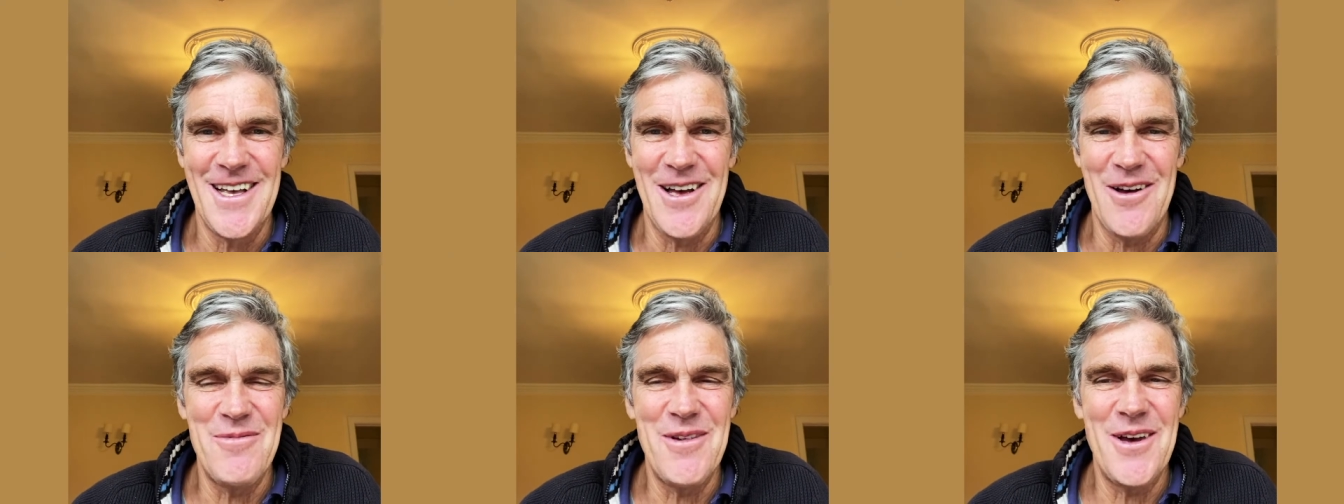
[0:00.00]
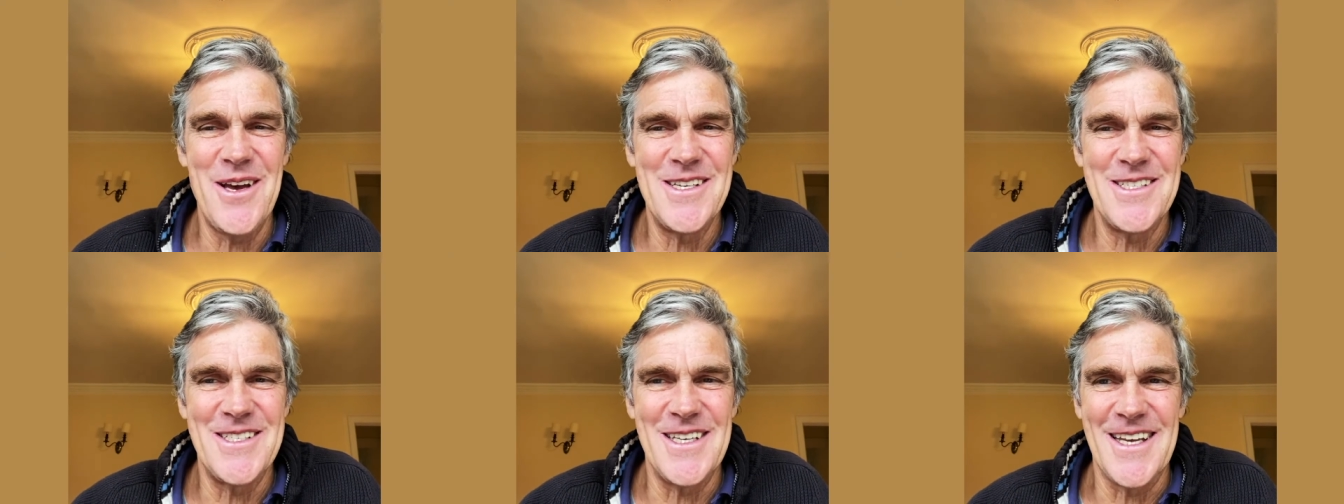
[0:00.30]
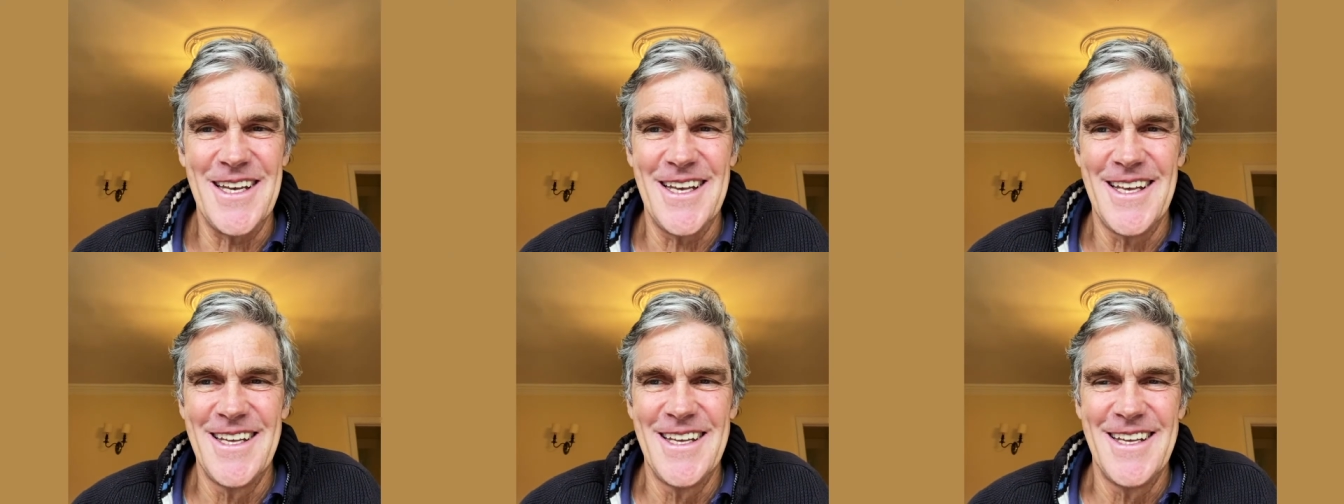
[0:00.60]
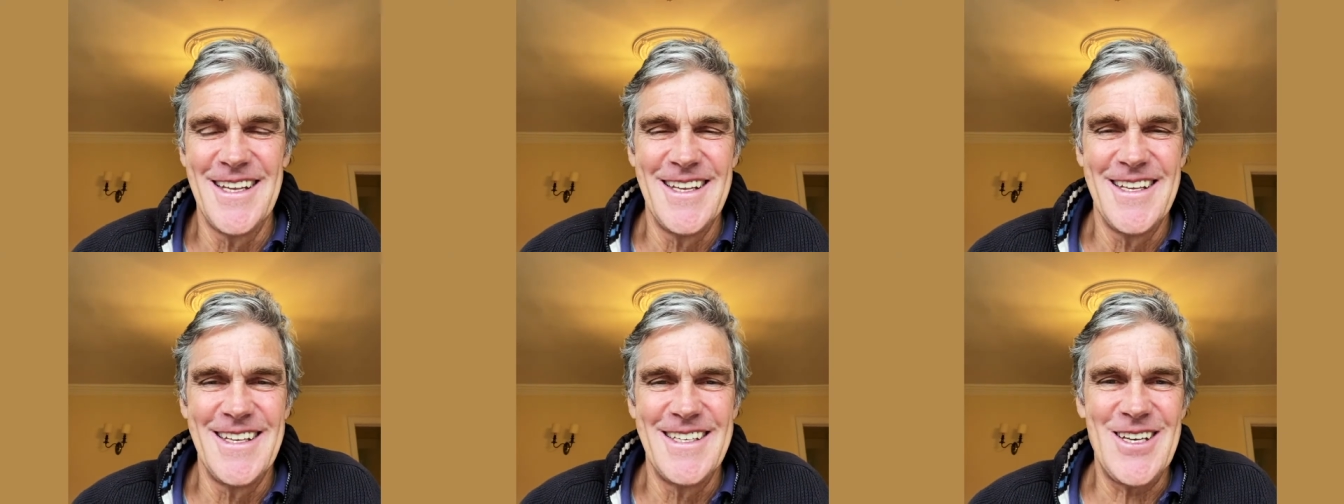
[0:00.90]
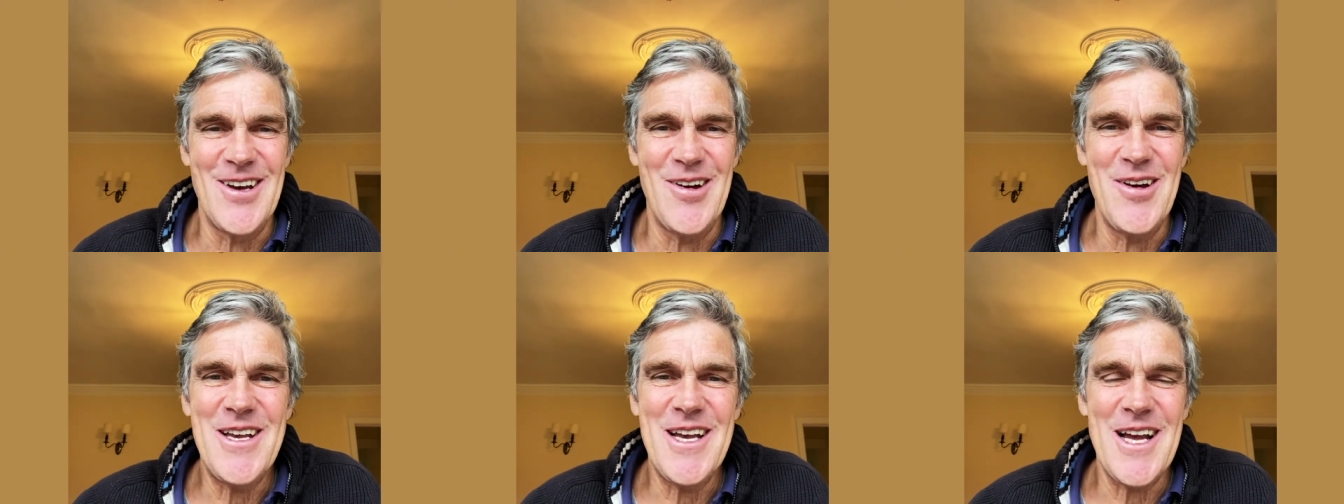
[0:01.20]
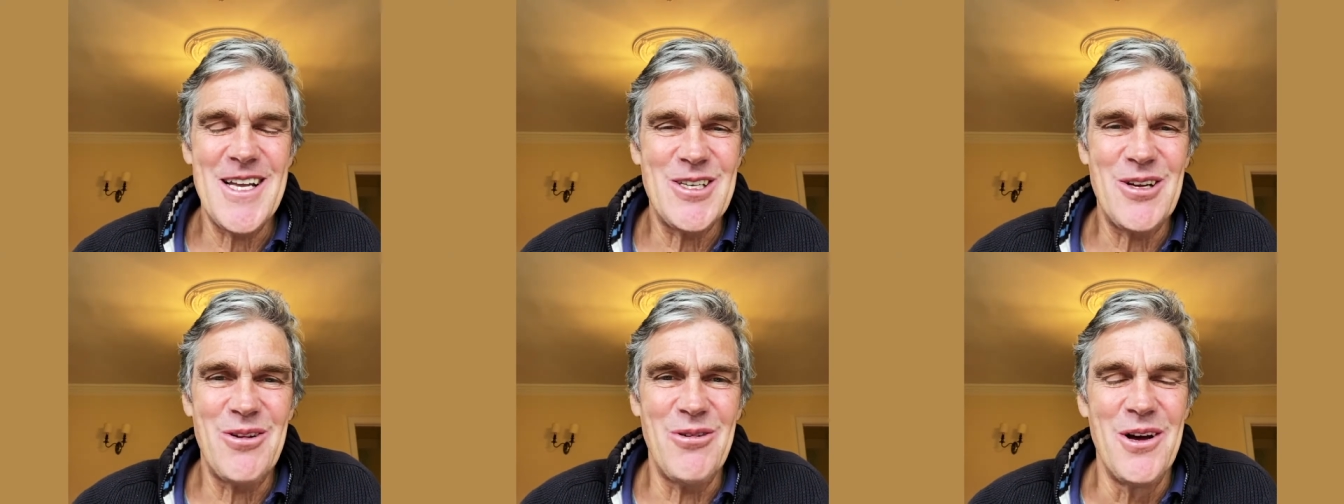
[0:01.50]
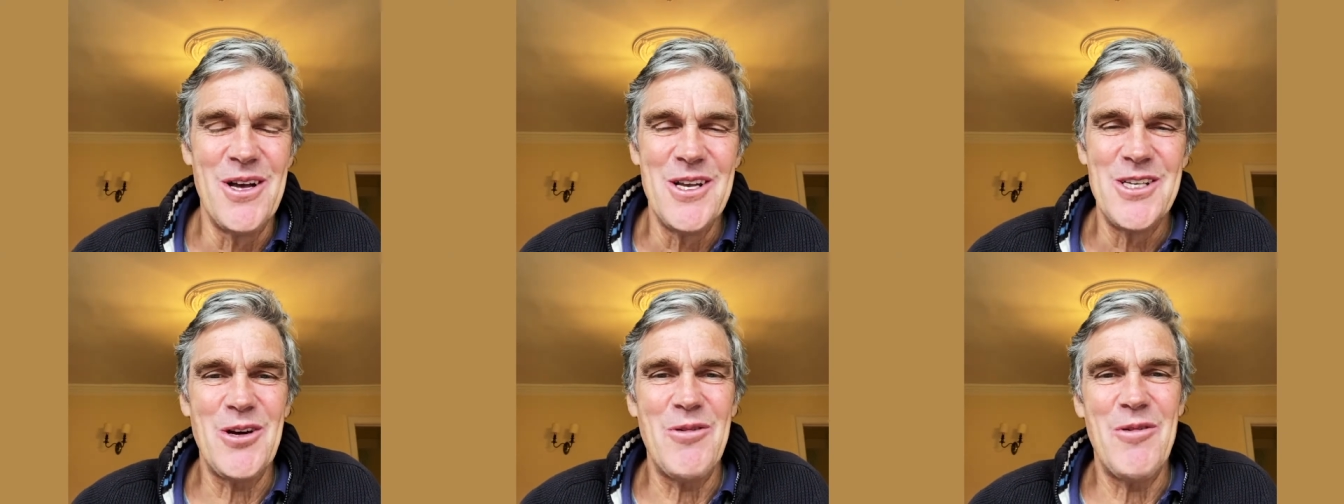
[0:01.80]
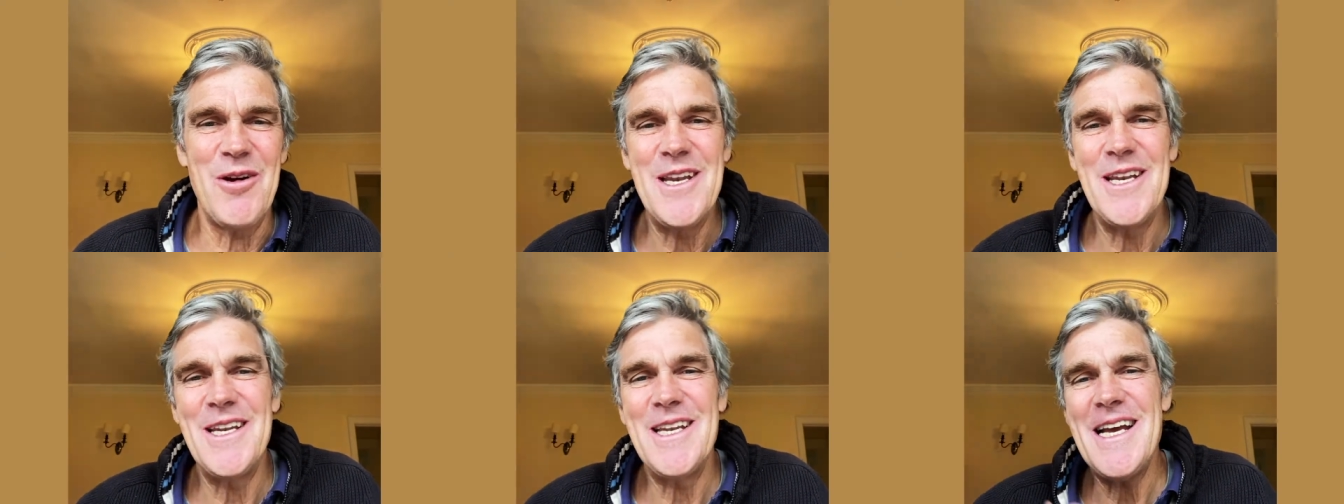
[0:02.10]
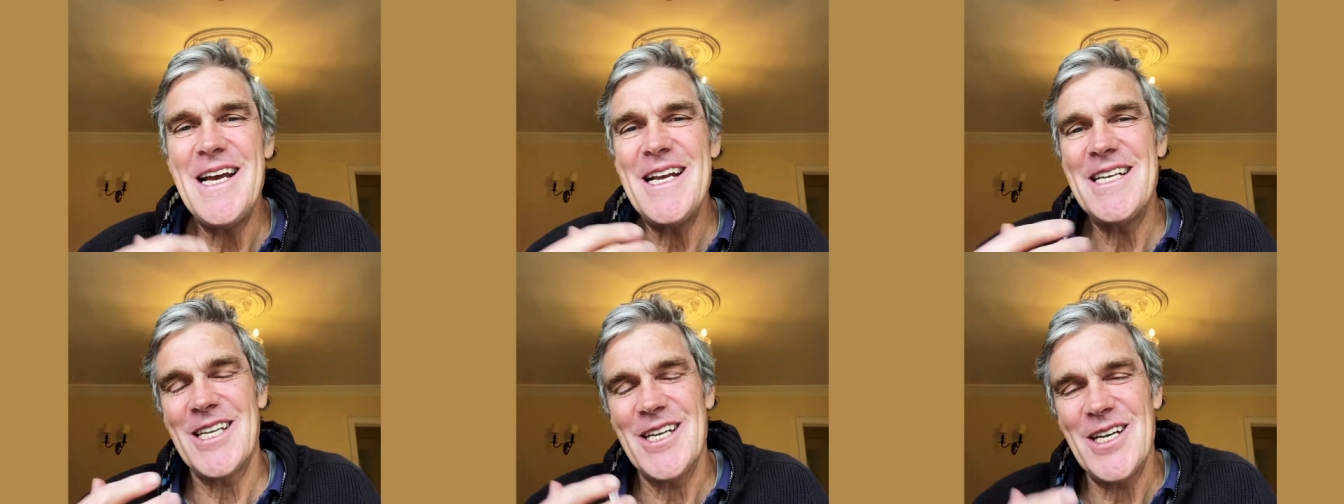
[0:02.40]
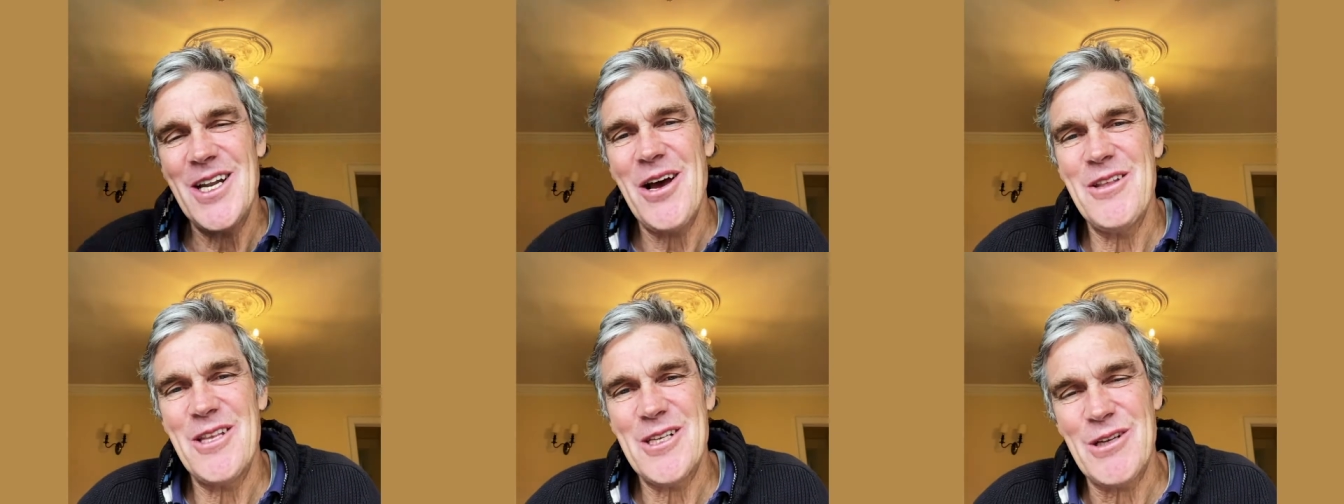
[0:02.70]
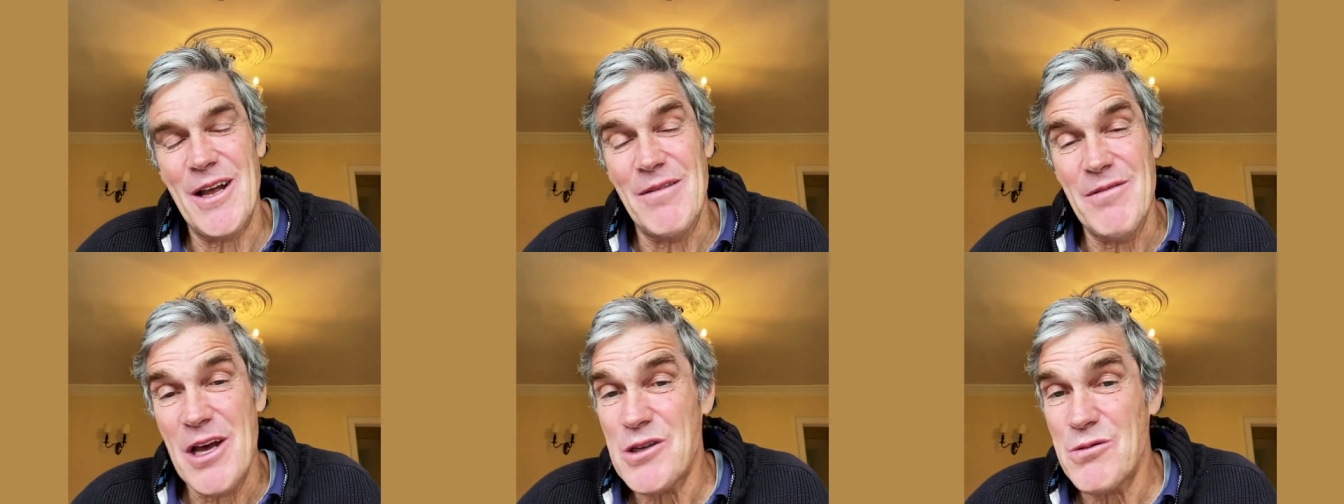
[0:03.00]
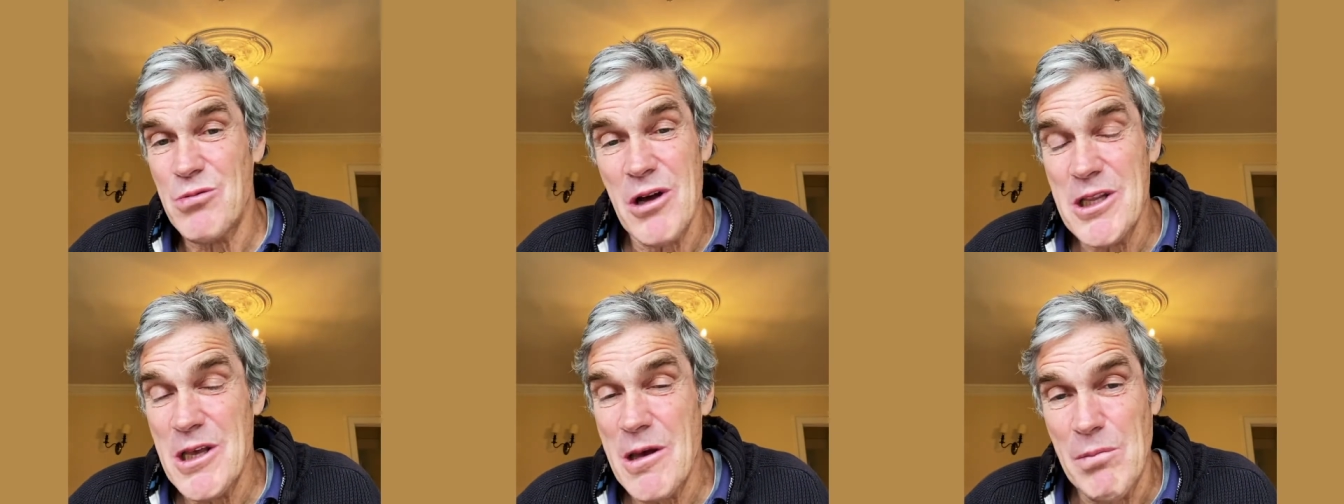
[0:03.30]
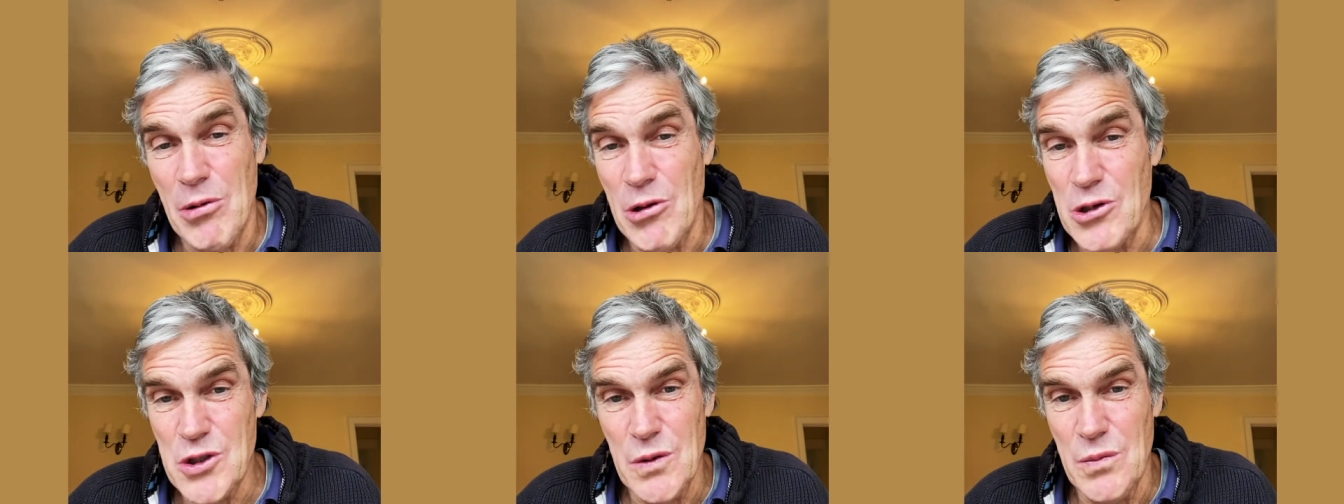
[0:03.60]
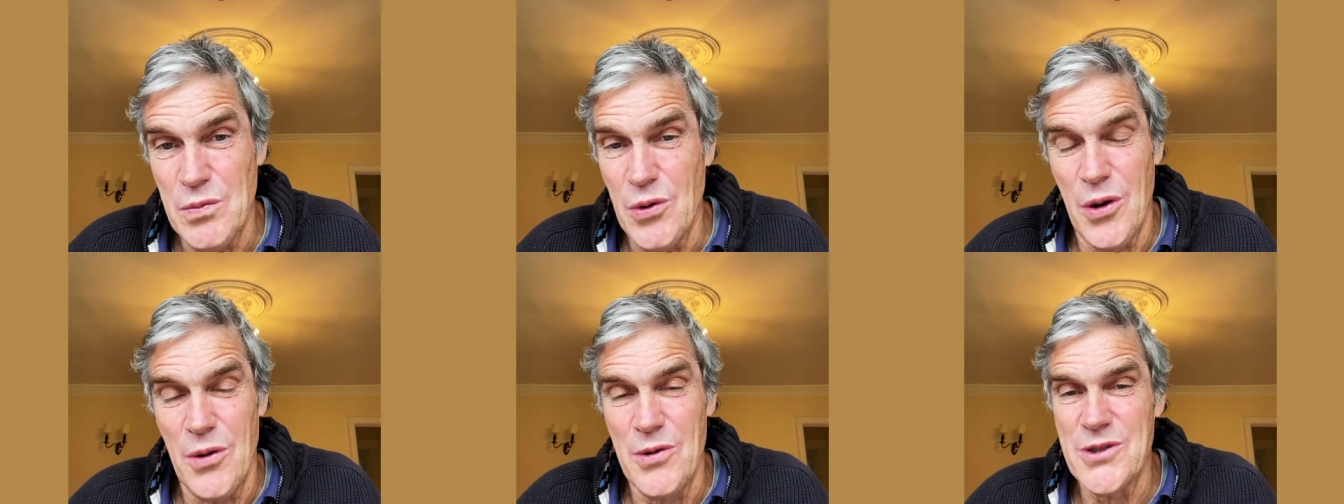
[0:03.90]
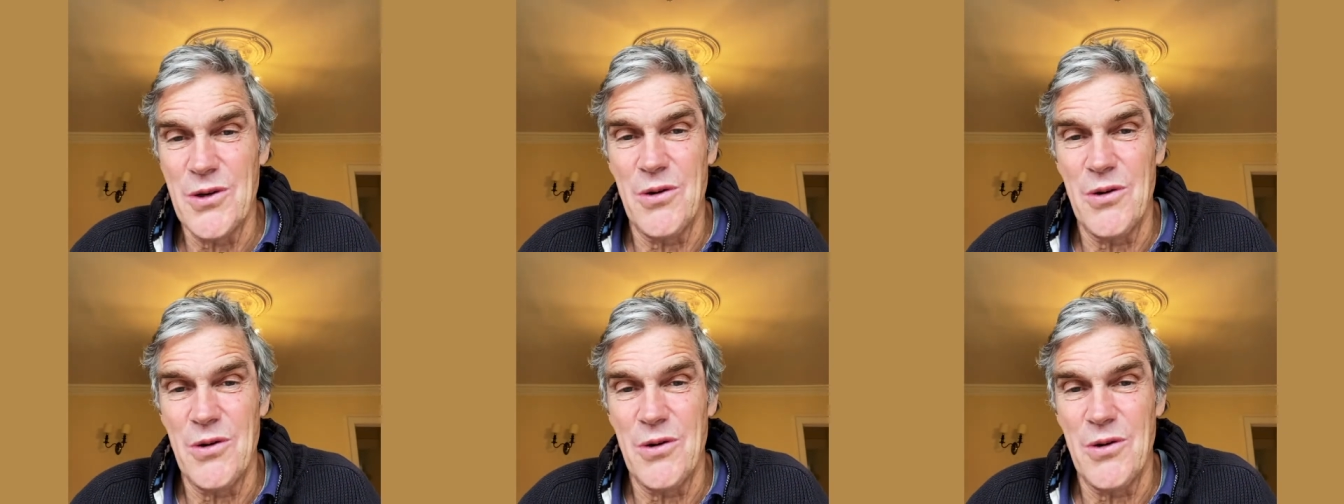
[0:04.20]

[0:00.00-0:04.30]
Amazing. So he gets it all. So we need to know this love. That's why the Apostle Paul was